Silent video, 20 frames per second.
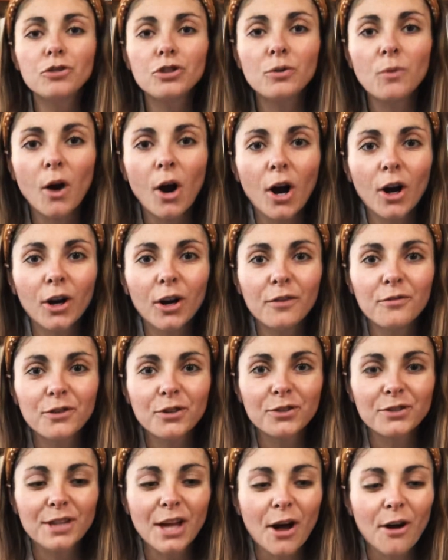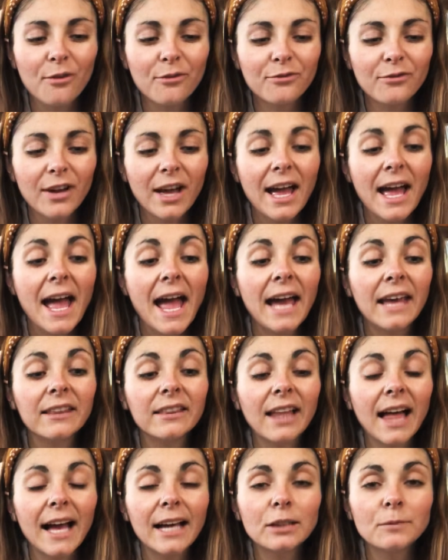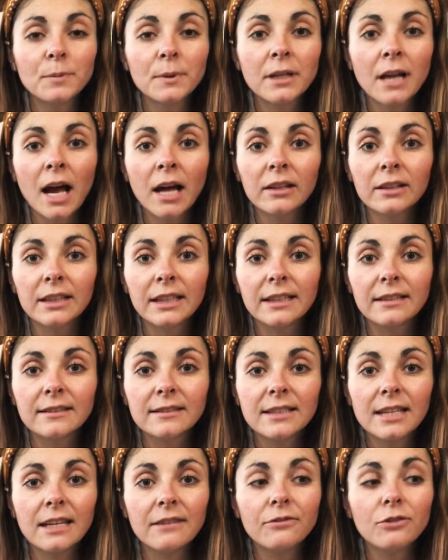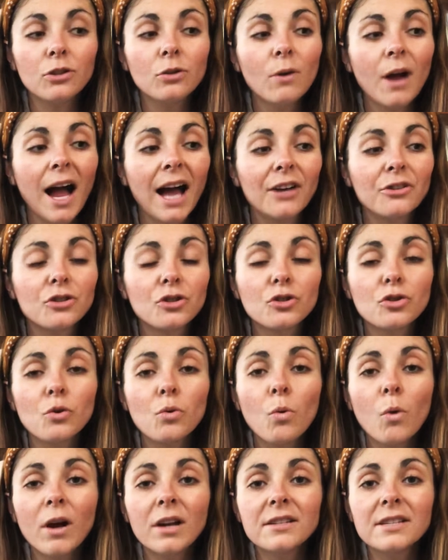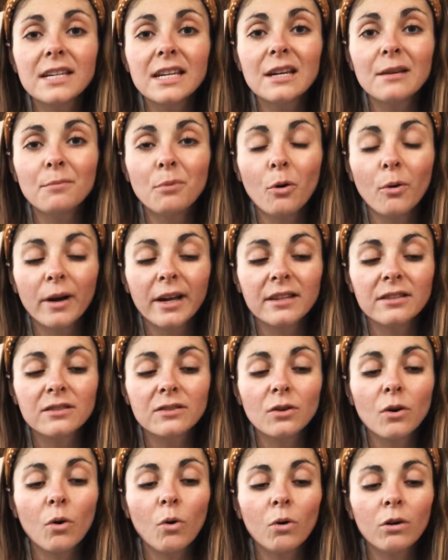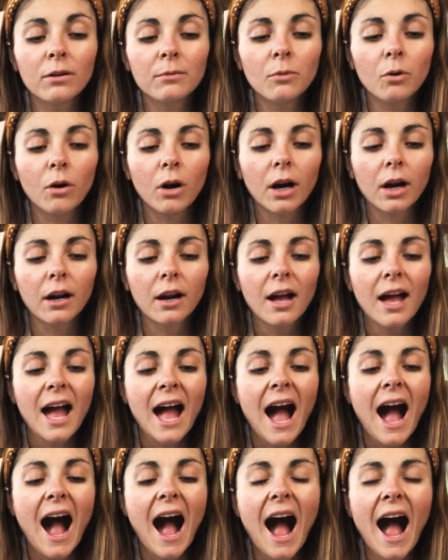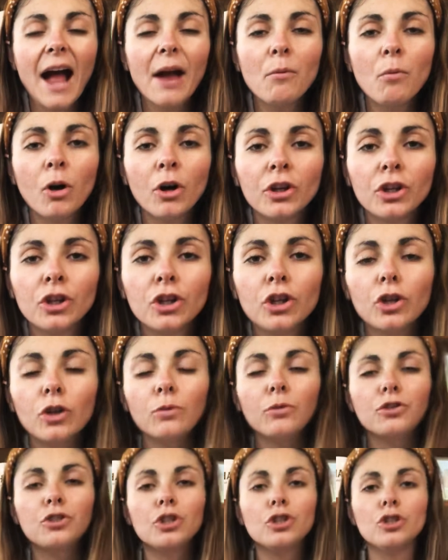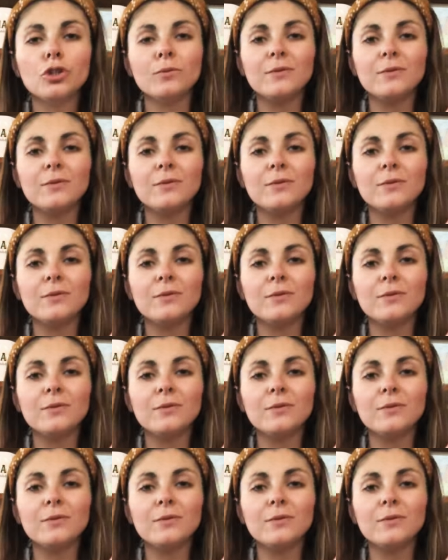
you are of yourself. And last but not least, if you got 20 points or more, I want you to do